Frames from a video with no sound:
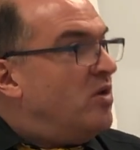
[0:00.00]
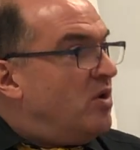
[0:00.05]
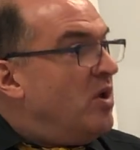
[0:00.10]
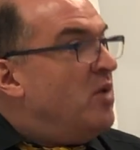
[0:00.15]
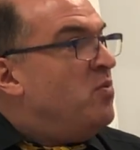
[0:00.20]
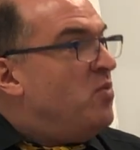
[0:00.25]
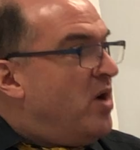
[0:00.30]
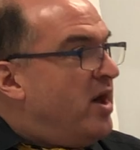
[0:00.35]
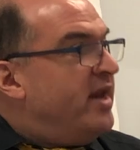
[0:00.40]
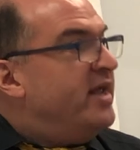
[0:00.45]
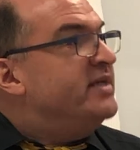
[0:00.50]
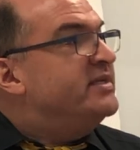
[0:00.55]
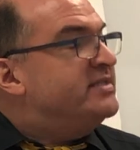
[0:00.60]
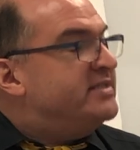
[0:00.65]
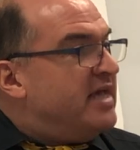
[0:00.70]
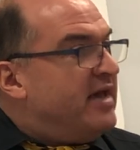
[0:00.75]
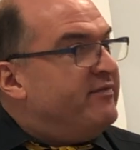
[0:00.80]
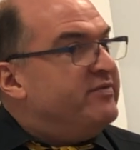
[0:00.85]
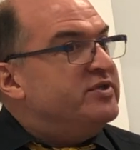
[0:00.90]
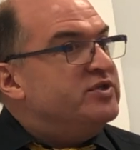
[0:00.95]
And what is
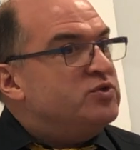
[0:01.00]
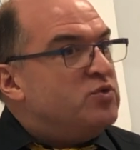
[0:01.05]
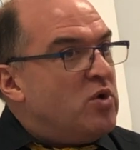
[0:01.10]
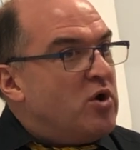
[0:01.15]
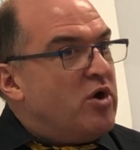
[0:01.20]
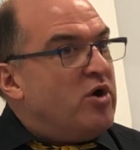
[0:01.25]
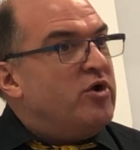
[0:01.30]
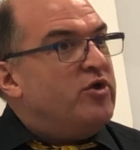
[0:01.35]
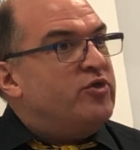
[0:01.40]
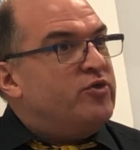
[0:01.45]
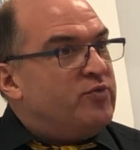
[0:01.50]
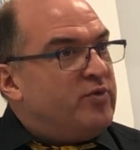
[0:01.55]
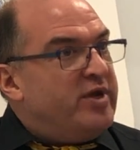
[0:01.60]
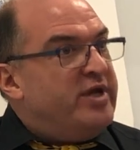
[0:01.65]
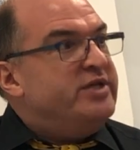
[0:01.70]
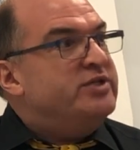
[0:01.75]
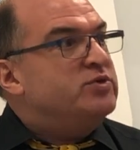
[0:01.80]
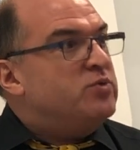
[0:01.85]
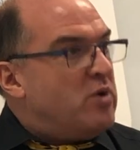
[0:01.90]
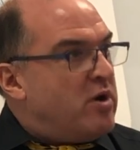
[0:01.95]
7 square root of
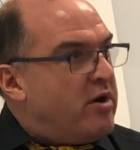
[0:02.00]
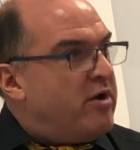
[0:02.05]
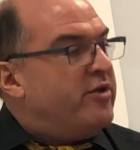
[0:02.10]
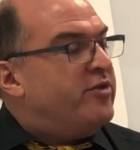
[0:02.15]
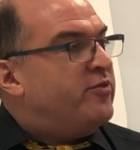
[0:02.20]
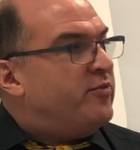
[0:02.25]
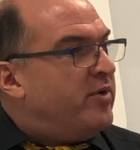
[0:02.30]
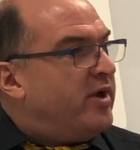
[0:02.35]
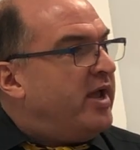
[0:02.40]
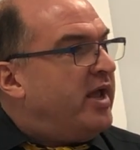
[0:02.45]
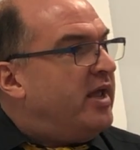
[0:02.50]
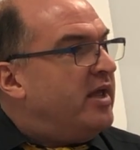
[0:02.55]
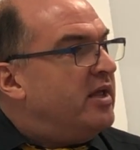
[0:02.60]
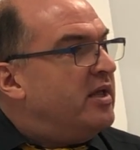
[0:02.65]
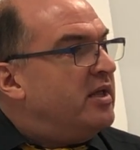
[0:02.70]
3 square root of 3?